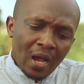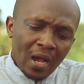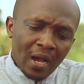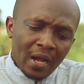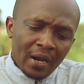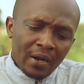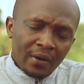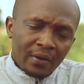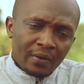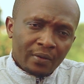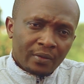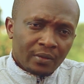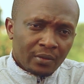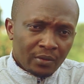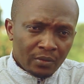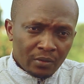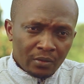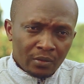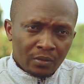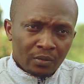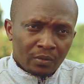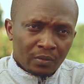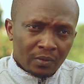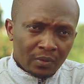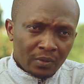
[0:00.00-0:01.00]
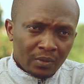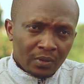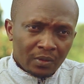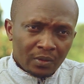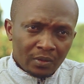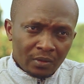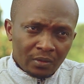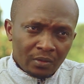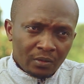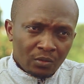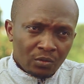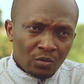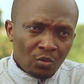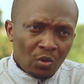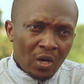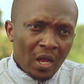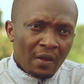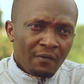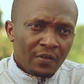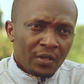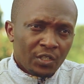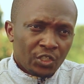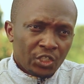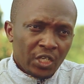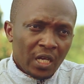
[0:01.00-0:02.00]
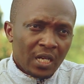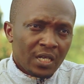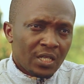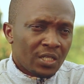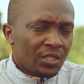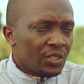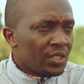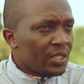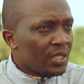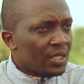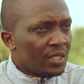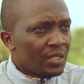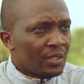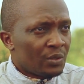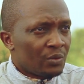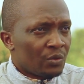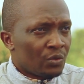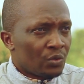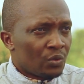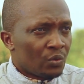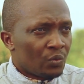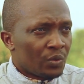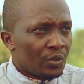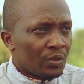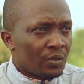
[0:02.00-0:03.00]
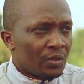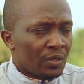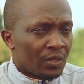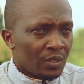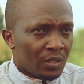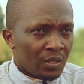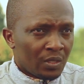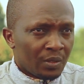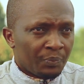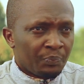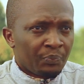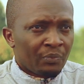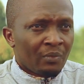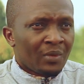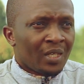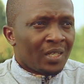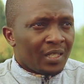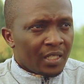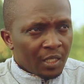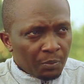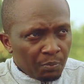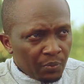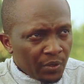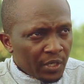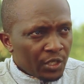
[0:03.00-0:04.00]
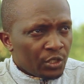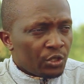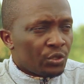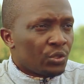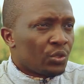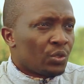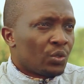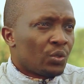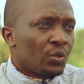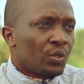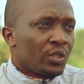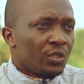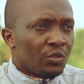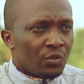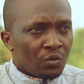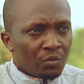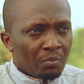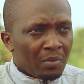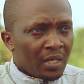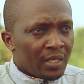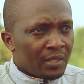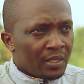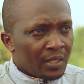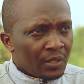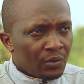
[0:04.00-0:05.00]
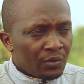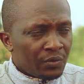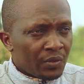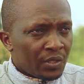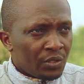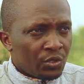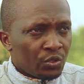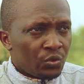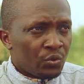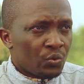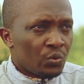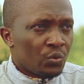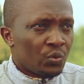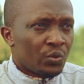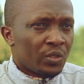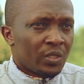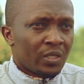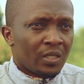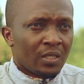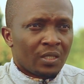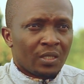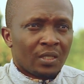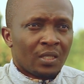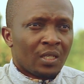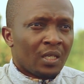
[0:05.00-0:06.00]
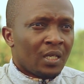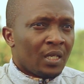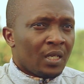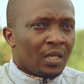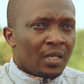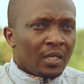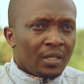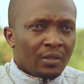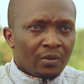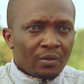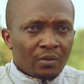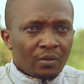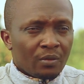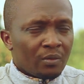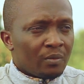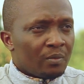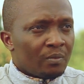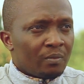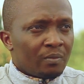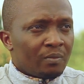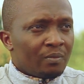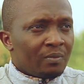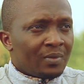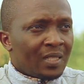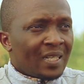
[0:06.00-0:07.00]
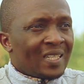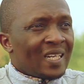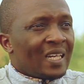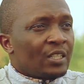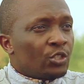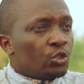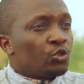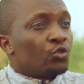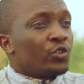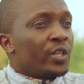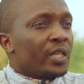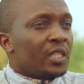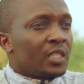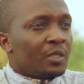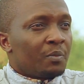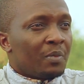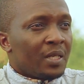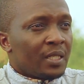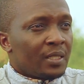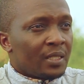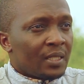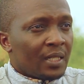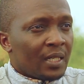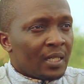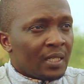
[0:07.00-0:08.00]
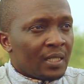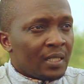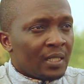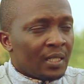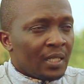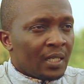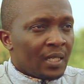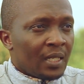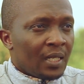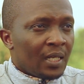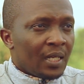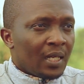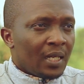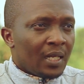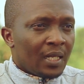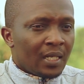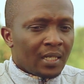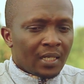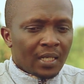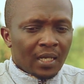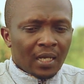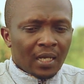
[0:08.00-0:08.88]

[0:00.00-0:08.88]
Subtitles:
are, having challenges, with depression, mental health issues, and, that are stressed basically. And